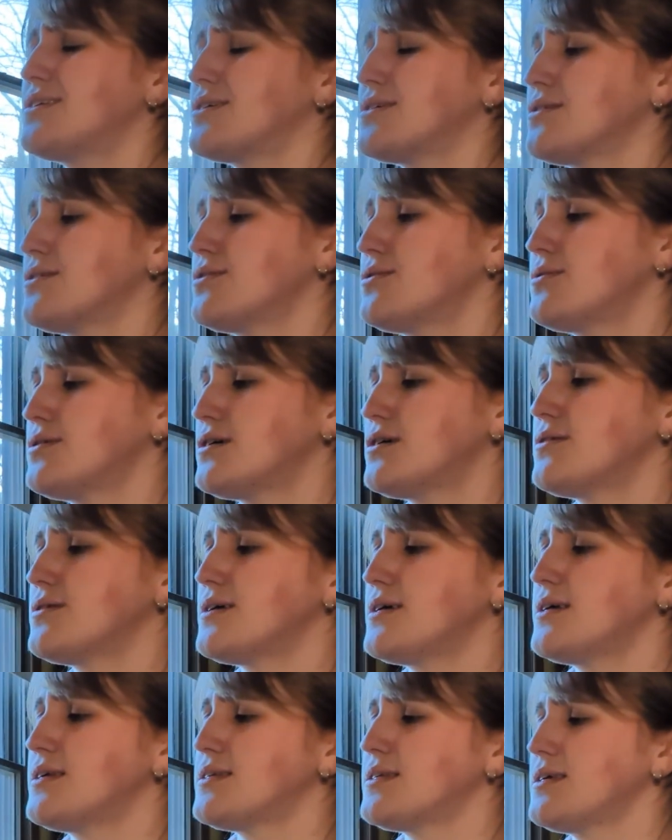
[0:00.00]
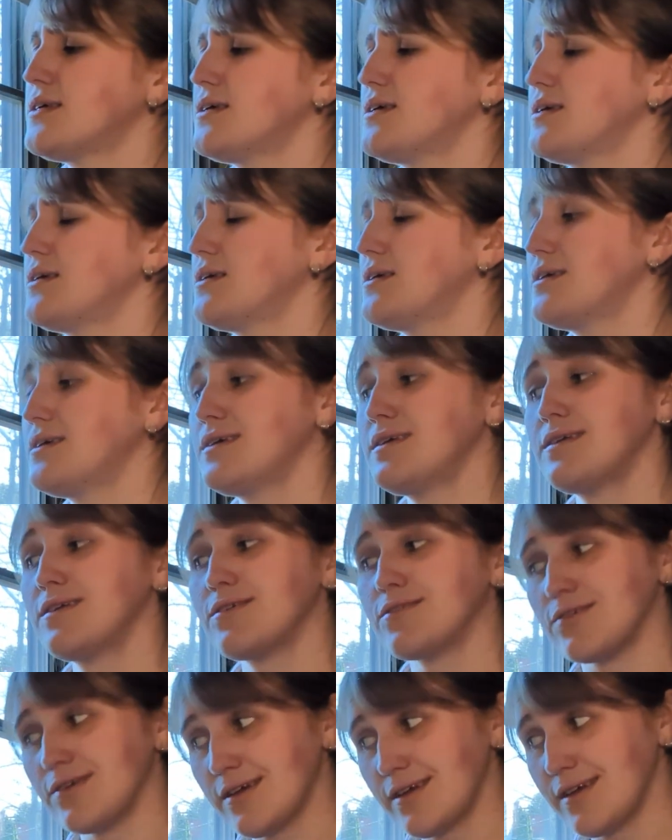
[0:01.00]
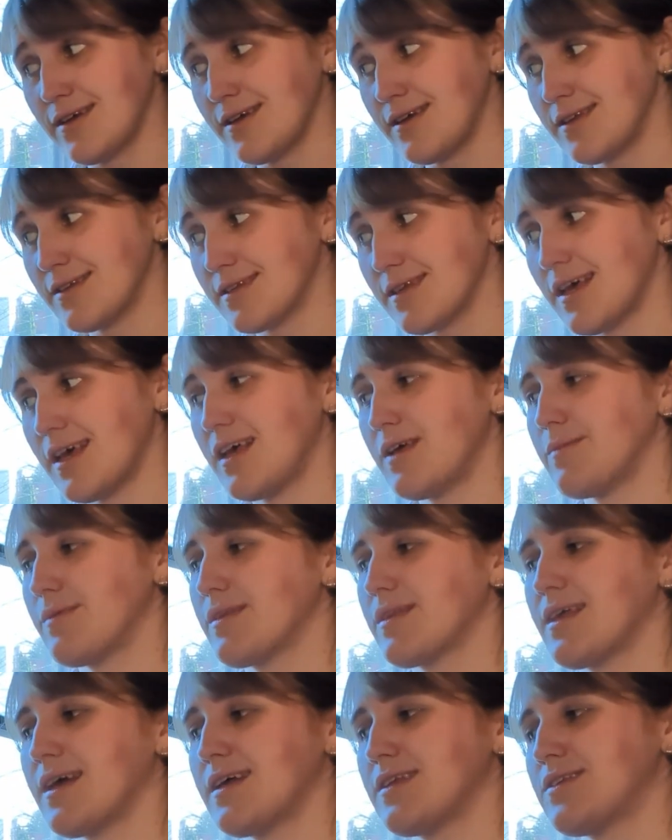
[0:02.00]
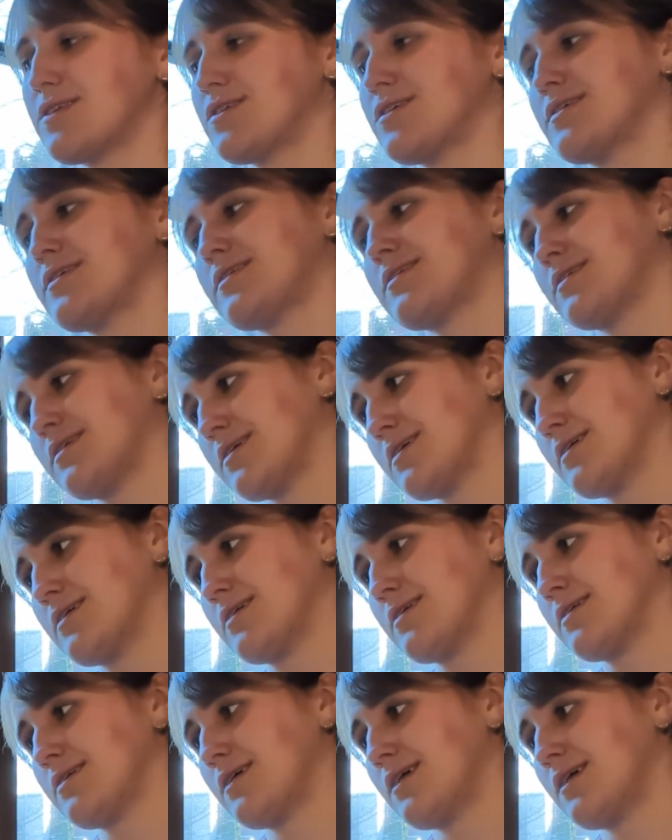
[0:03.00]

till worries increase. But that's just it.